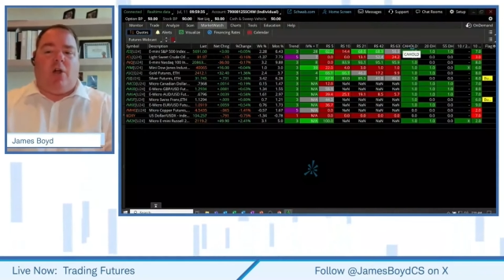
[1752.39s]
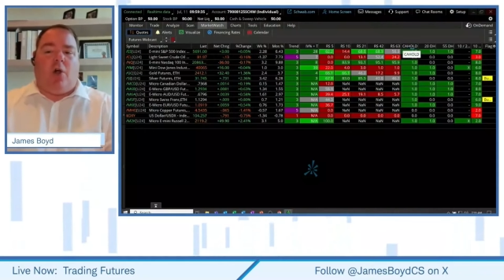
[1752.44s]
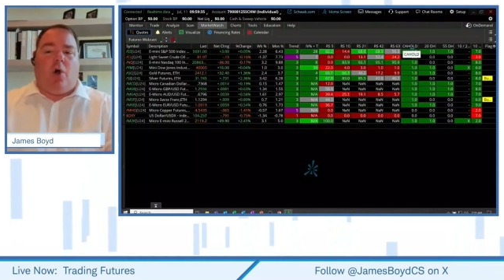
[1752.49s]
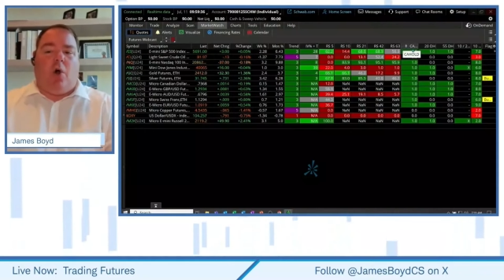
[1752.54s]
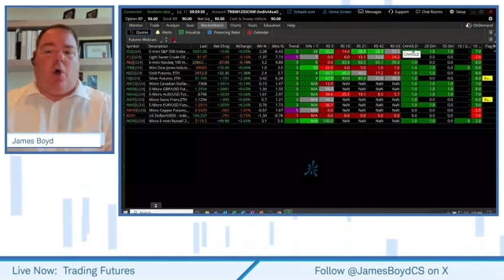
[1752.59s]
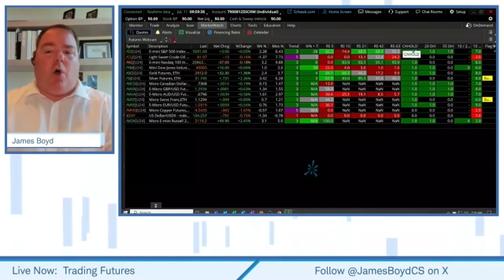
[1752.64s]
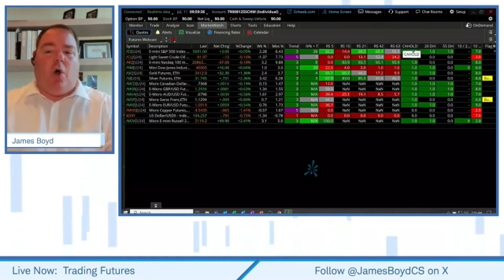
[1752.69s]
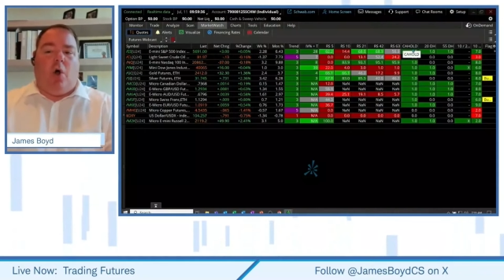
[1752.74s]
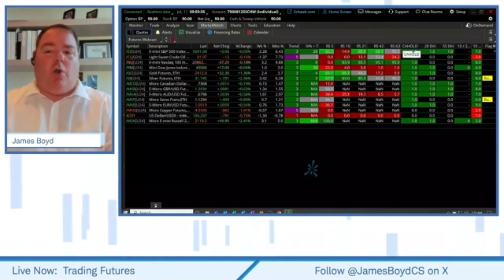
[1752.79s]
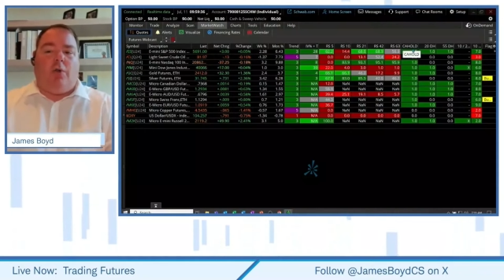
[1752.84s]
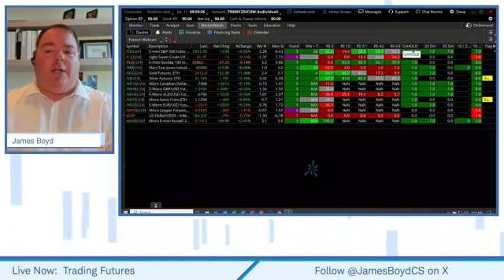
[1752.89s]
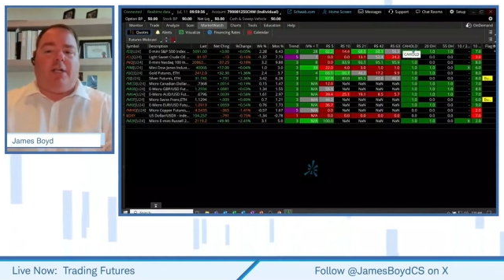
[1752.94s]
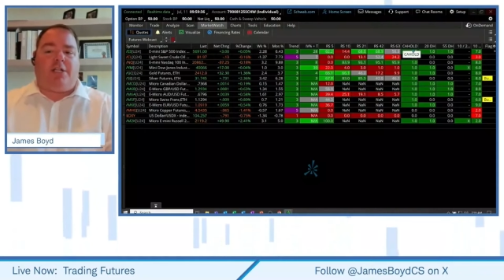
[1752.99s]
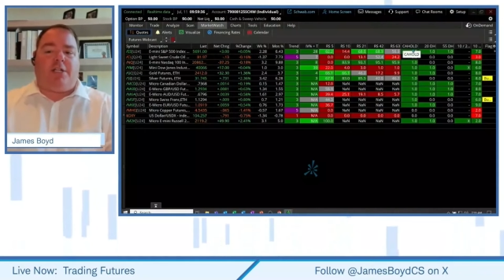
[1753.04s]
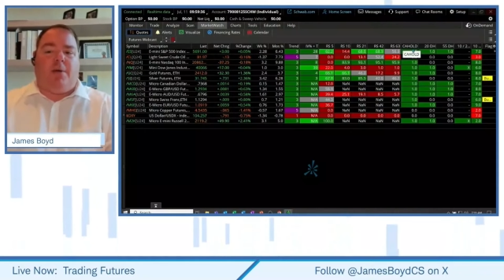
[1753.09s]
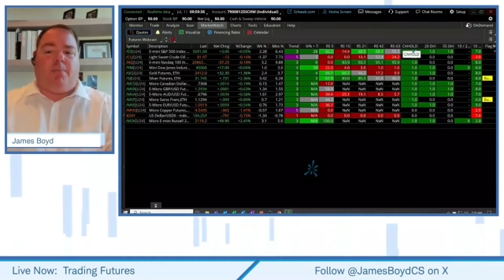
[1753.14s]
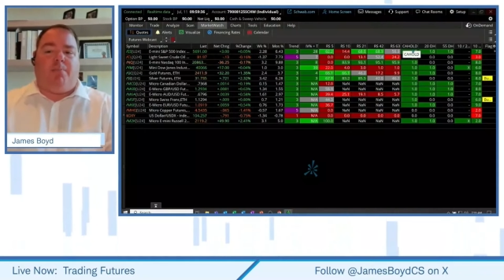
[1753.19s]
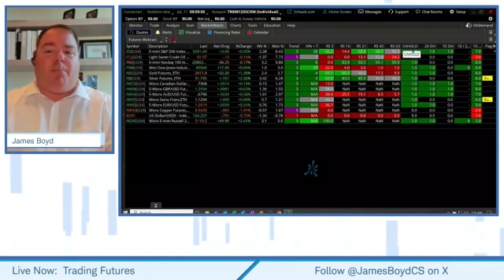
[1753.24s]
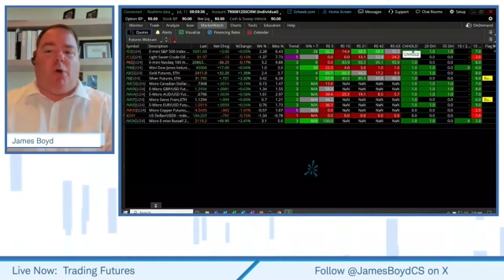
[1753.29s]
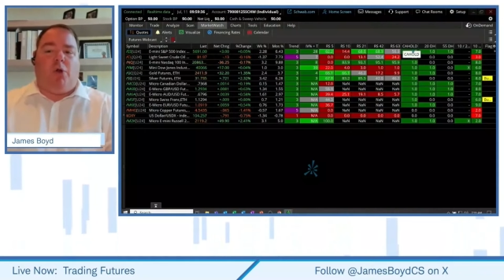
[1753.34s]
"Hold" is
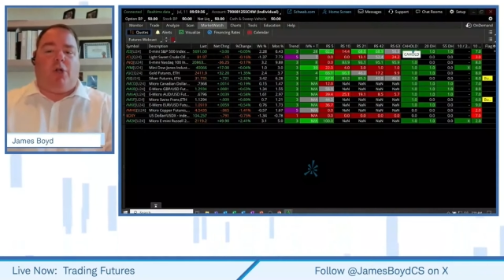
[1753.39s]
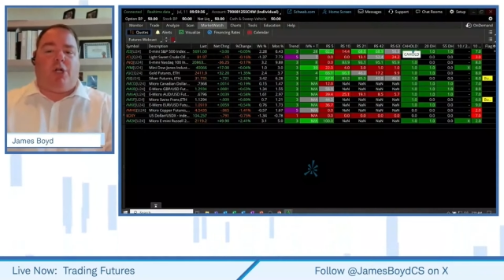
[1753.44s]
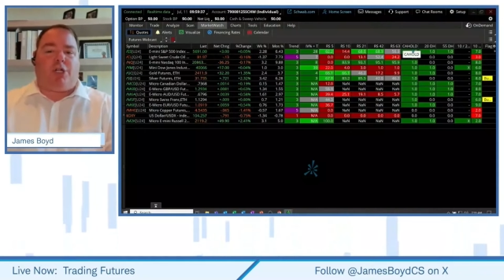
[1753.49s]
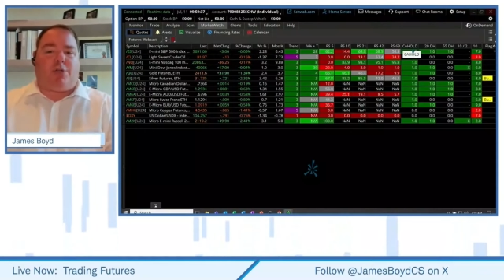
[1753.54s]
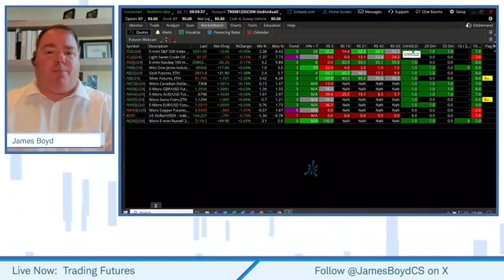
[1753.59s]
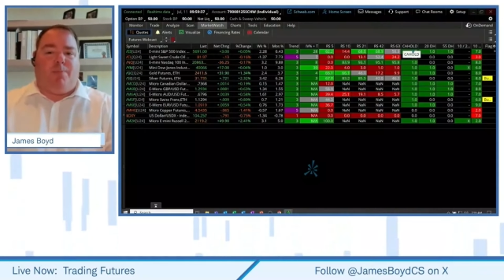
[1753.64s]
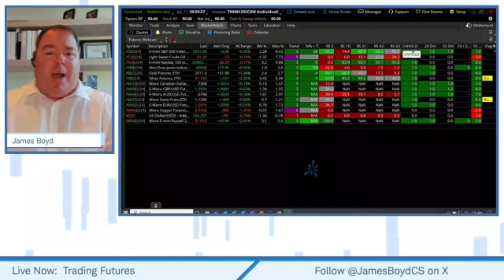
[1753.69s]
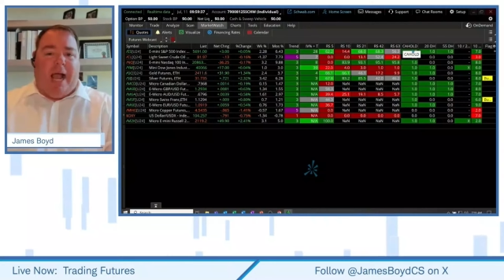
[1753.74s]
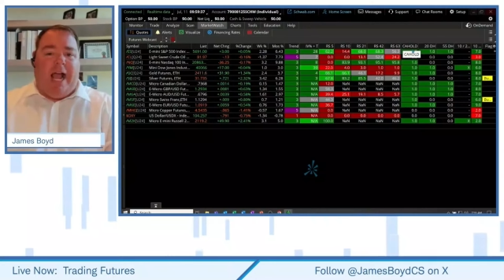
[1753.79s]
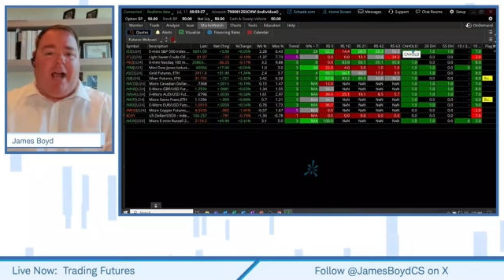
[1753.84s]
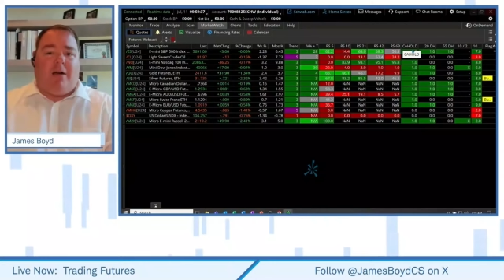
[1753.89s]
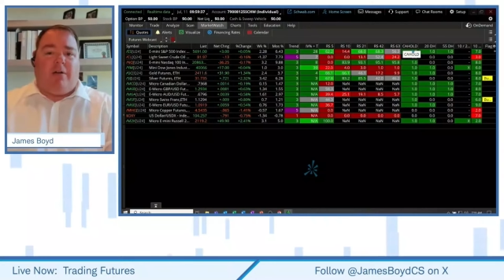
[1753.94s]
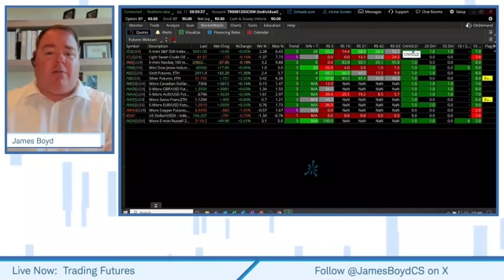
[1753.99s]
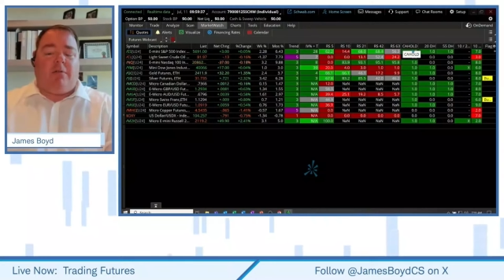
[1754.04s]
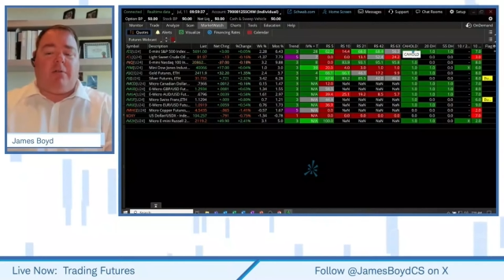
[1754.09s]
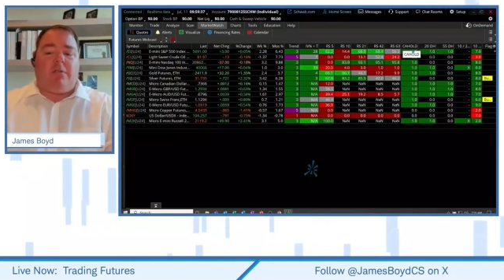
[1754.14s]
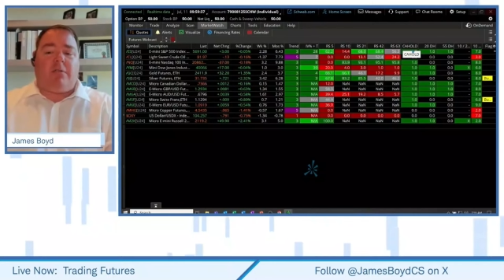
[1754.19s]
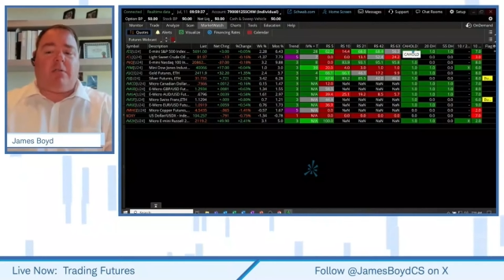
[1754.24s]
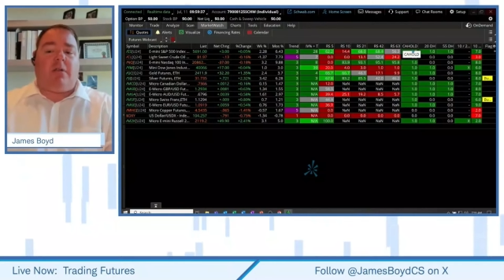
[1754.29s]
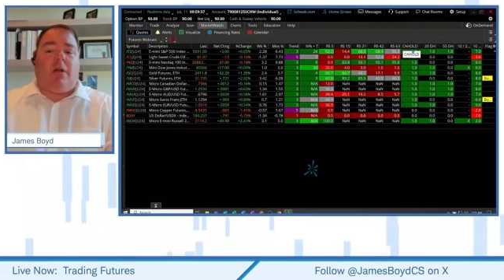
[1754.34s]
a bullish
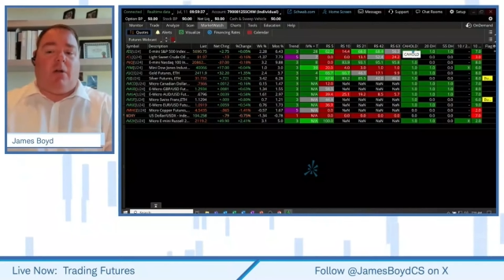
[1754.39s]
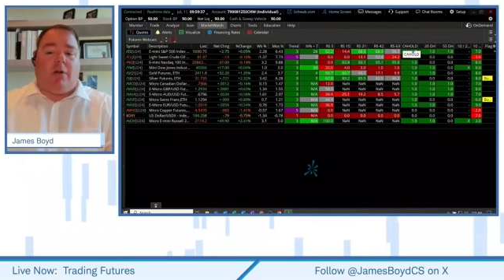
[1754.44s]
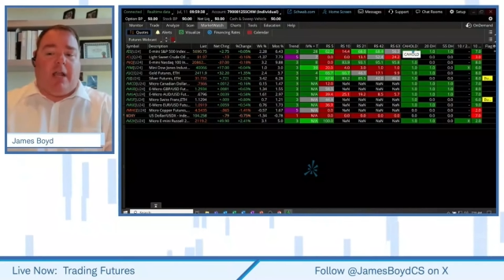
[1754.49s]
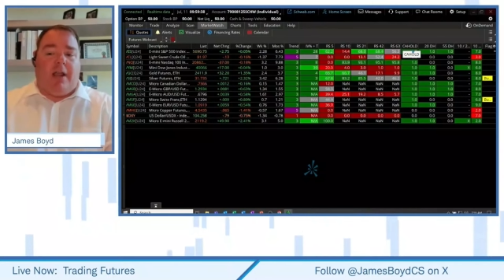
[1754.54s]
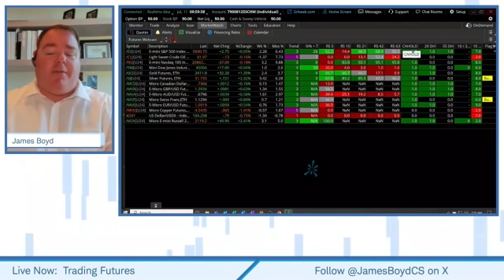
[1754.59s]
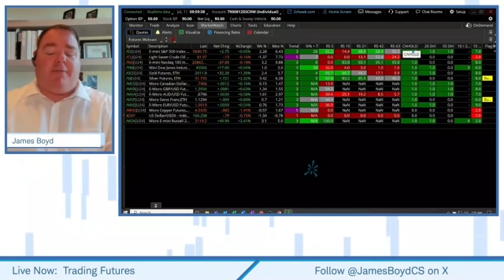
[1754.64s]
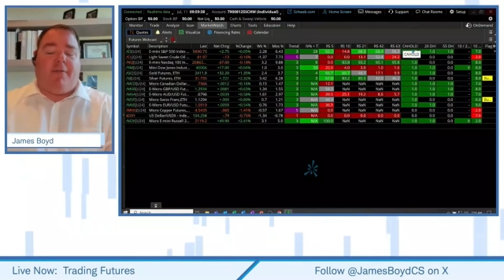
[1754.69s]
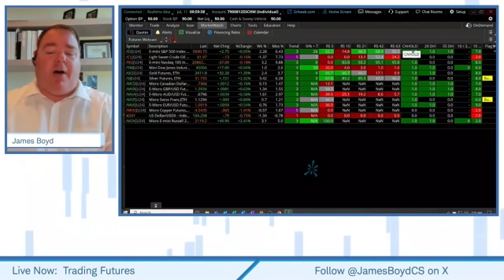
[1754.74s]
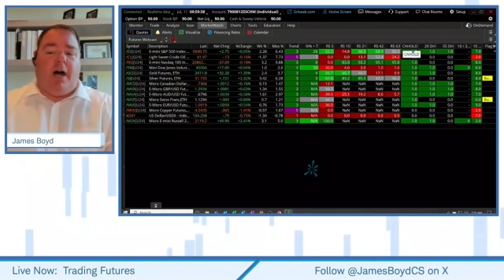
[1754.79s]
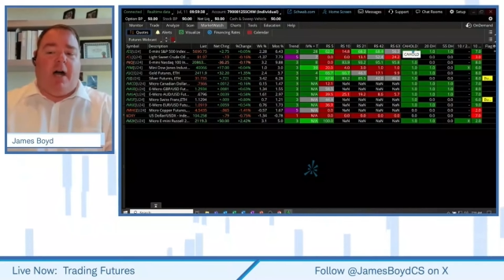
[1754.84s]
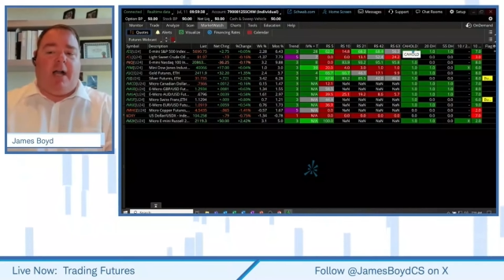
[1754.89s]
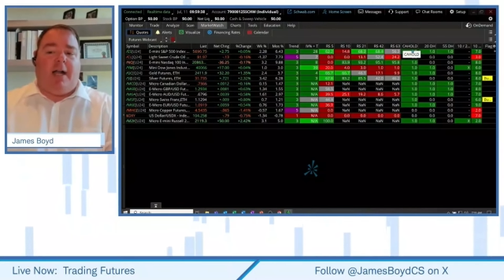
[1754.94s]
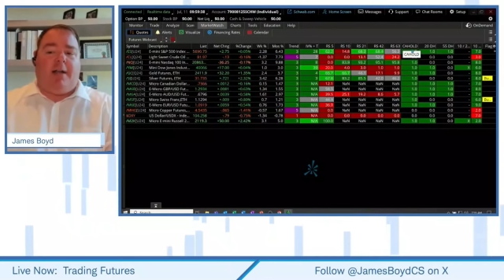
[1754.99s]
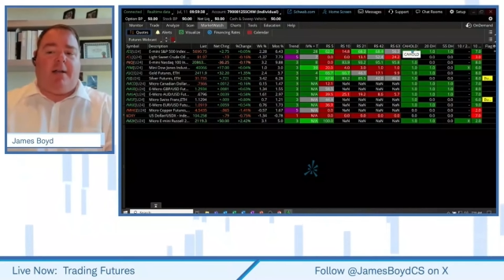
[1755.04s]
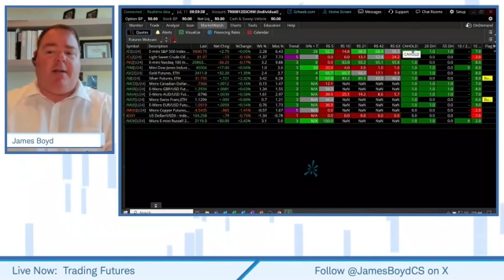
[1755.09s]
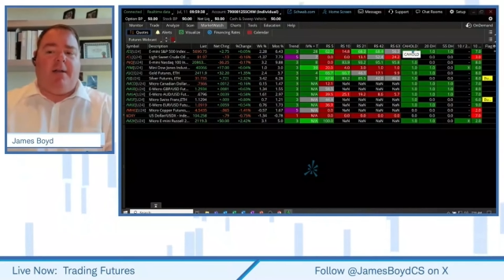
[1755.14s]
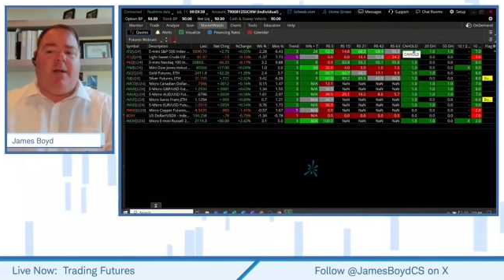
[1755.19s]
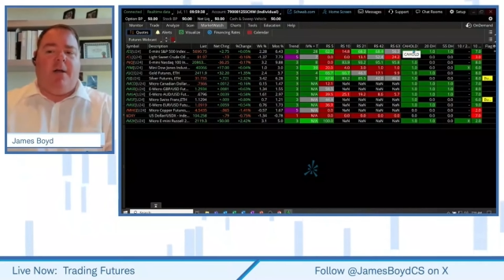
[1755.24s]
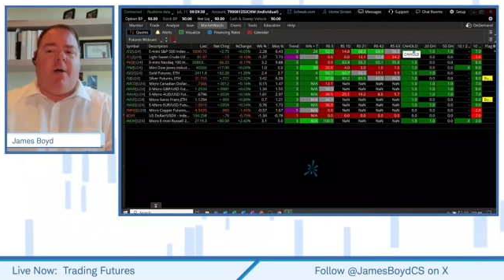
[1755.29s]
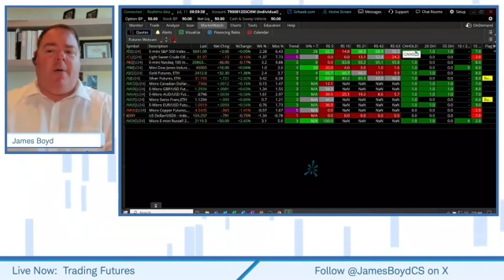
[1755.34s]
bounce. Okay, fine.